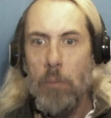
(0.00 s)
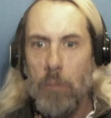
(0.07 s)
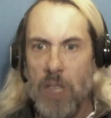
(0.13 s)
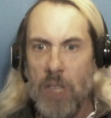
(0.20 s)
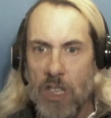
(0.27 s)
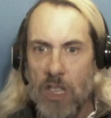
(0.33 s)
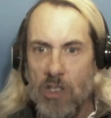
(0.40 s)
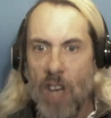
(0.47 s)

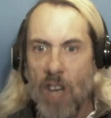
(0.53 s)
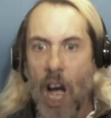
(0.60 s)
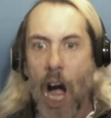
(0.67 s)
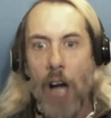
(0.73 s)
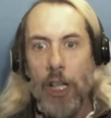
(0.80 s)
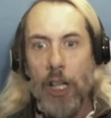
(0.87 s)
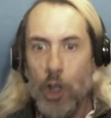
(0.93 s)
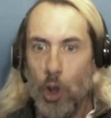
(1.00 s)
means
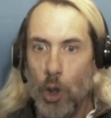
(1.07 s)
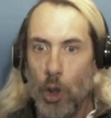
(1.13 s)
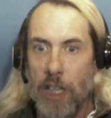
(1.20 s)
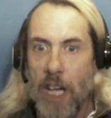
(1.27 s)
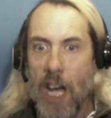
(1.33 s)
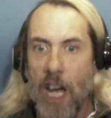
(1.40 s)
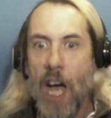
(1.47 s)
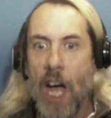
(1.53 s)
a
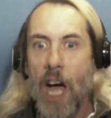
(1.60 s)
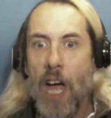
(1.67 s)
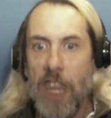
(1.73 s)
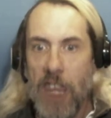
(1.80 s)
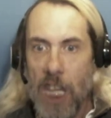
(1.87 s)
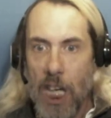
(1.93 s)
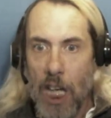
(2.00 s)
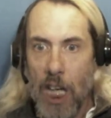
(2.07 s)
good
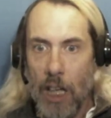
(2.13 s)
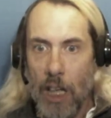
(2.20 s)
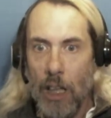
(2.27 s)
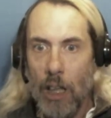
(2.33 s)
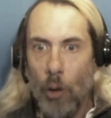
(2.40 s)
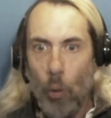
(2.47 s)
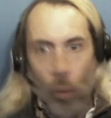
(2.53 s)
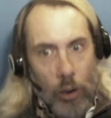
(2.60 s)
thing,
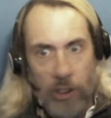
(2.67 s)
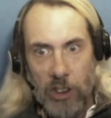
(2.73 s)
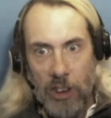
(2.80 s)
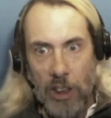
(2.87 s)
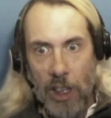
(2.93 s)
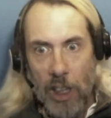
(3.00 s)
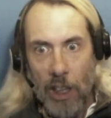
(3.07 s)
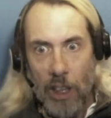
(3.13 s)
once
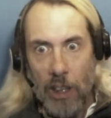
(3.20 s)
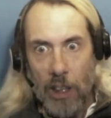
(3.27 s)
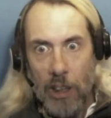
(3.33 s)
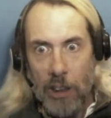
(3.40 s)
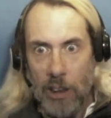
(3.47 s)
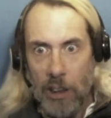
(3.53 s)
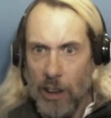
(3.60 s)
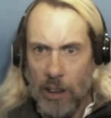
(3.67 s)
again,
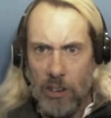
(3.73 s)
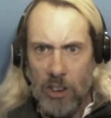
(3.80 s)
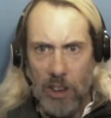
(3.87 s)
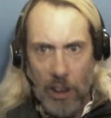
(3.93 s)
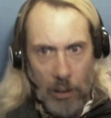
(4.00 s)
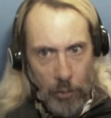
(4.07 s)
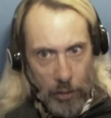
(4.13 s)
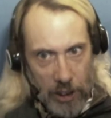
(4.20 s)

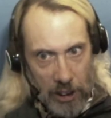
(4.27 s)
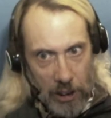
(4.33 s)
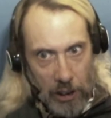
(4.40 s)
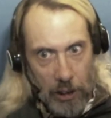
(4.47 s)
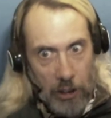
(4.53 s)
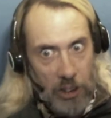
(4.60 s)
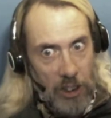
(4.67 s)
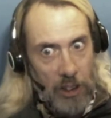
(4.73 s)
instead of seeing
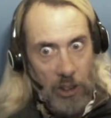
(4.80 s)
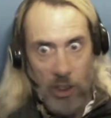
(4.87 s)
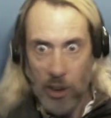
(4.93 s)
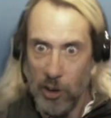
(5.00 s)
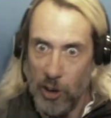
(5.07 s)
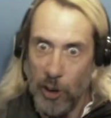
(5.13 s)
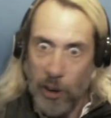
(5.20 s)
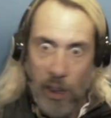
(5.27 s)
your
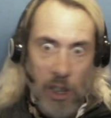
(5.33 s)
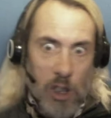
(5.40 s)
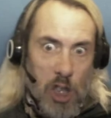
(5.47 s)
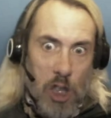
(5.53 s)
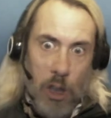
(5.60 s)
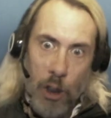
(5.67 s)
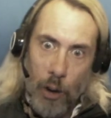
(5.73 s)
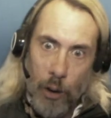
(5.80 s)
citizens looking to
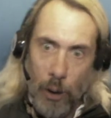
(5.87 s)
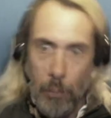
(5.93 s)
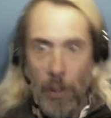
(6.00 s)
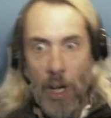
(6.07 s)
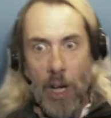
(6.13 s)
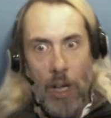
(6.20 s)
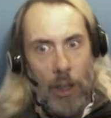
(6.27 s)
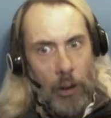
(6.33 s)
Europe,
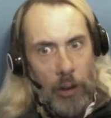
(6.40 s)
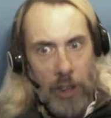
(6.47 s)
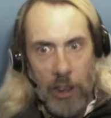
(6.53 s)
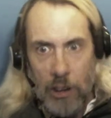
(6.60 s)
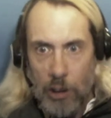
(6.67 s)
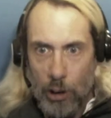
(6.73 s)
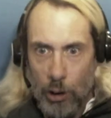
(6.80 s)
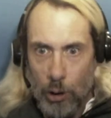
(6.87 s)

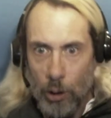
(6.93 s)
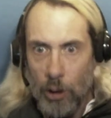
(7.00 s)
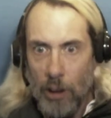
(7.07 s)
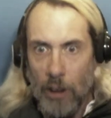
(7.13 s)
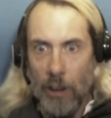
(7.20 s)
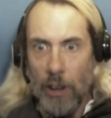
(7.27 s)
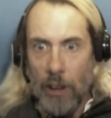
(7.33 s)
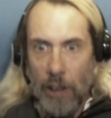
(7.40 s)
looking to
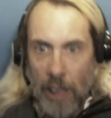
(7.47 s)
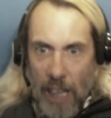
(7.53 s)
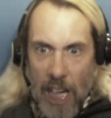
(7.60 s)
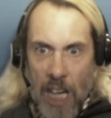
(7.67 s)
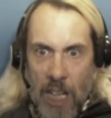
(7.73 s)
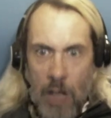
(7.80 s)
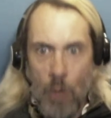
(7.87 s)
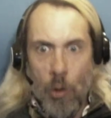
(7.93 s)

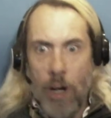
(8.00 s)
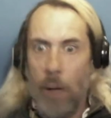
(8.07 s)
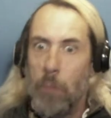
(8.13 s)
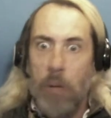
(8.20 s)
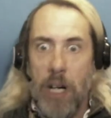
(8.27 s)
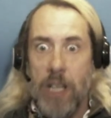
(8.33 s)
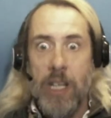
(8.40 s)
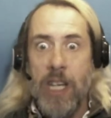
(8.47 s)
anywhere
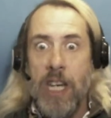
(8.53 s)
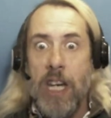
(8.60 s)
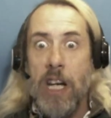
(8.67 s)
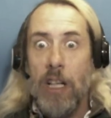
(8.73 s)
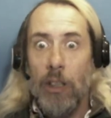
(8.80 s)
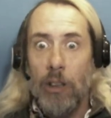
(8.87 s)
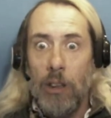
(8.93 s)
but here